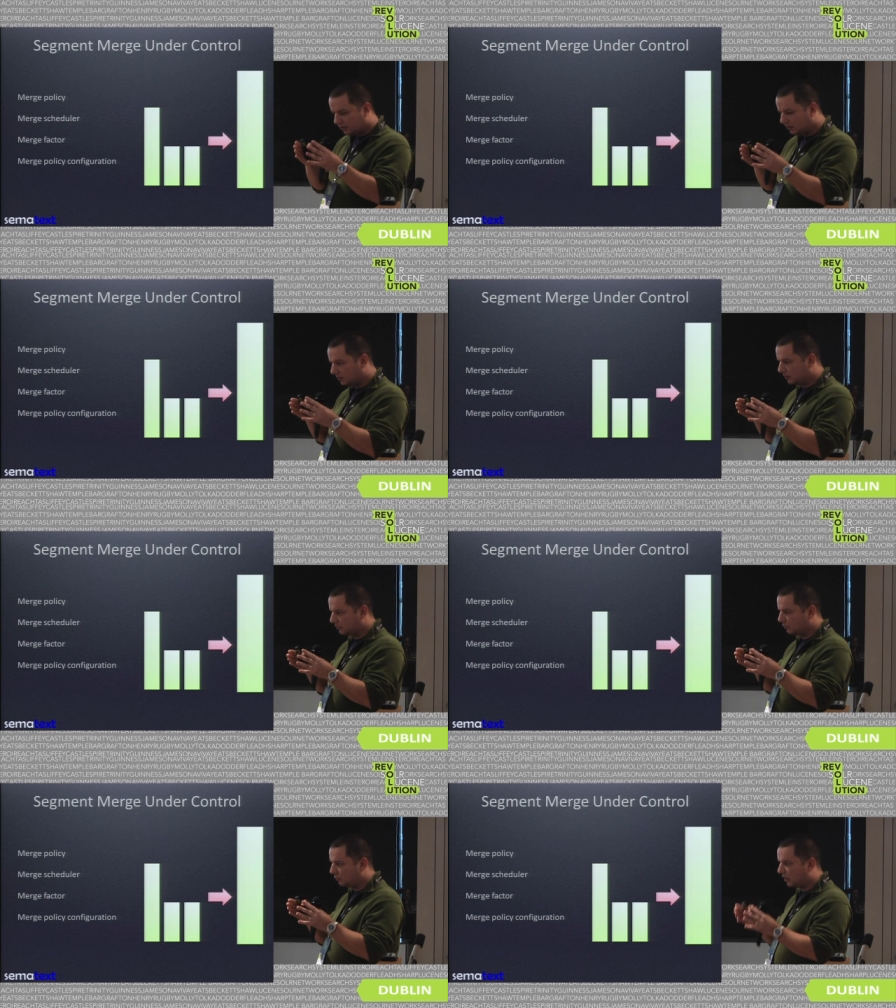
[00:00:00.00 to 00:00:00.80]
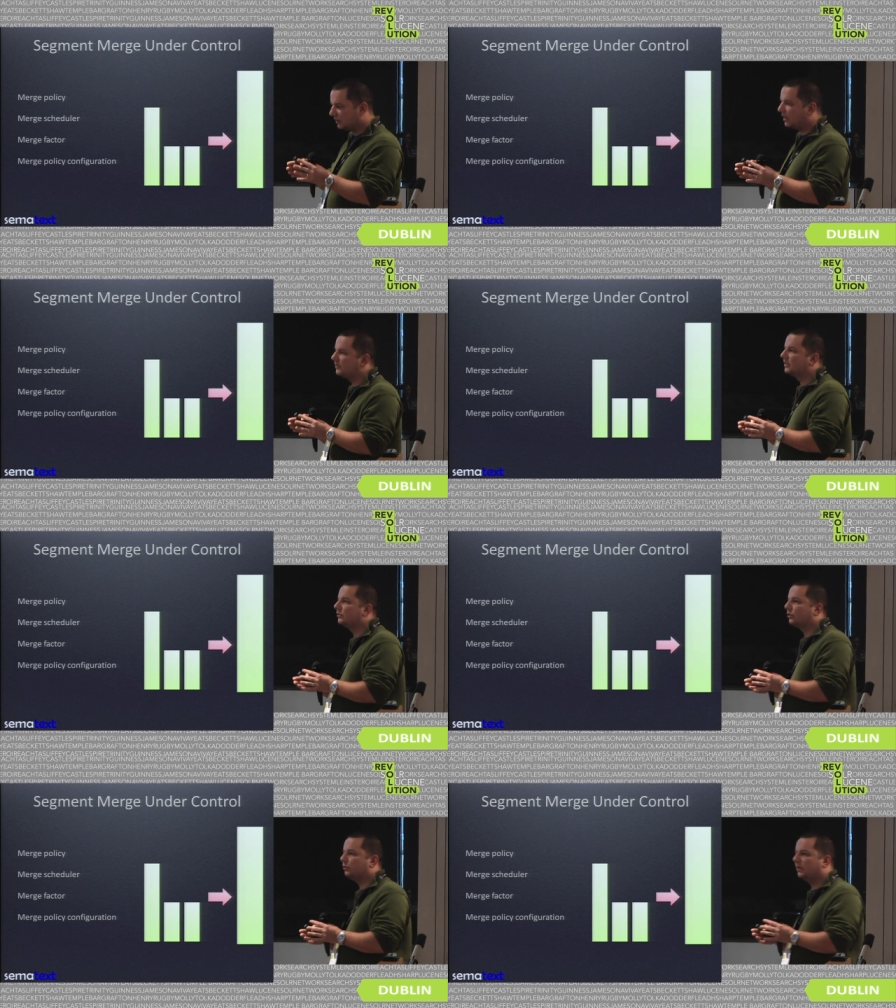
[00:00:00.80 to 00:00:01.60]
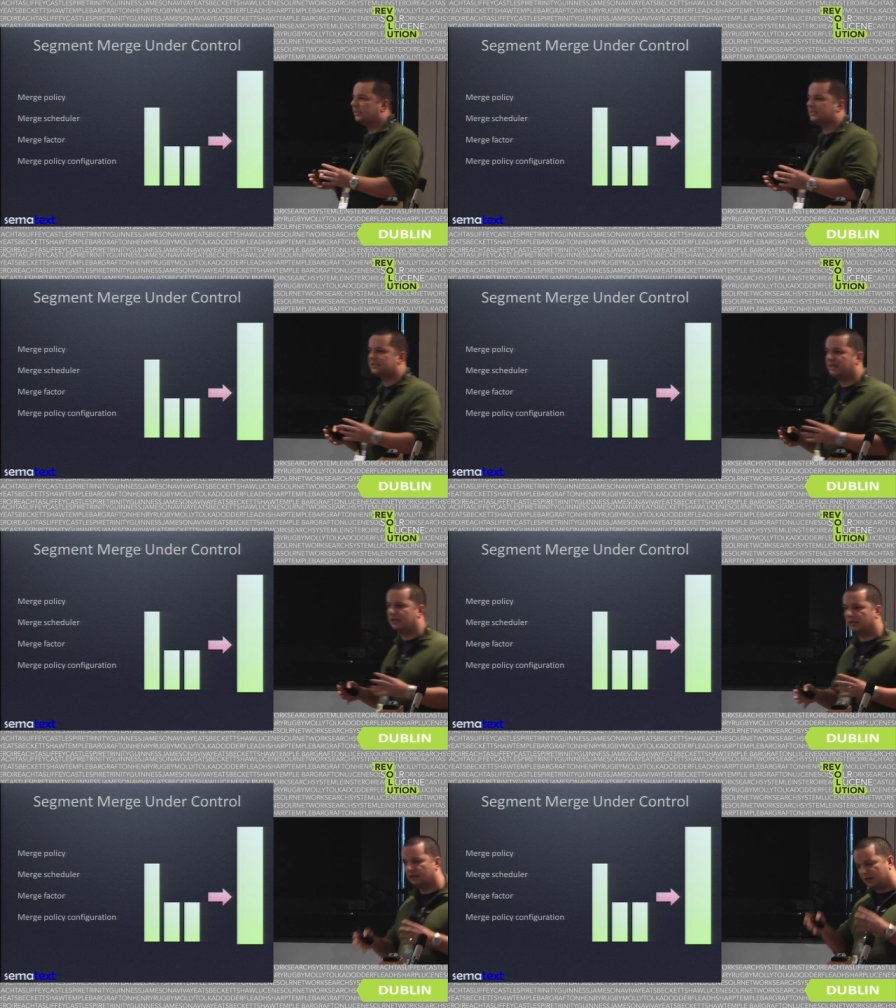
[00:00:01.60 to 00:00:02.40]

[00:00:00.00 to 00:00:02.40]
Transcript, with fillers: uh, 1,000 documents, then